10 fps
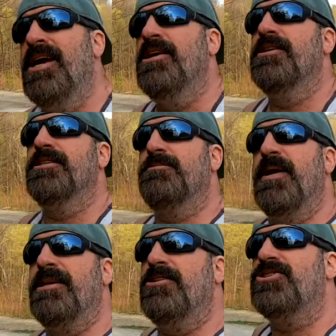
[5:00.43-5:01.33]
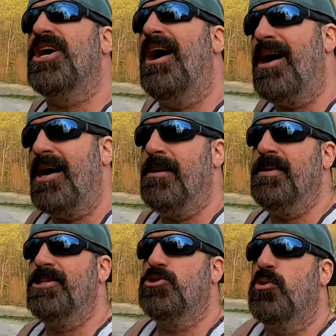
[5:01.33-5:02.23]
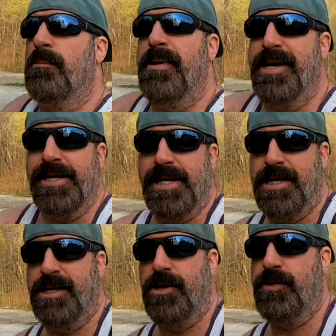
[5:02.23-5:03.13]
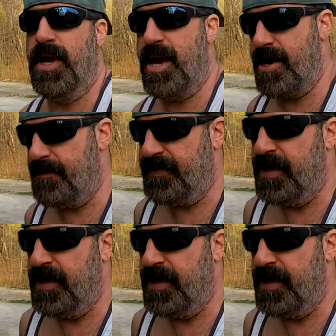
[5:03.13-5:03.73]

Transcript: You're gonna spend your time is your money, okay?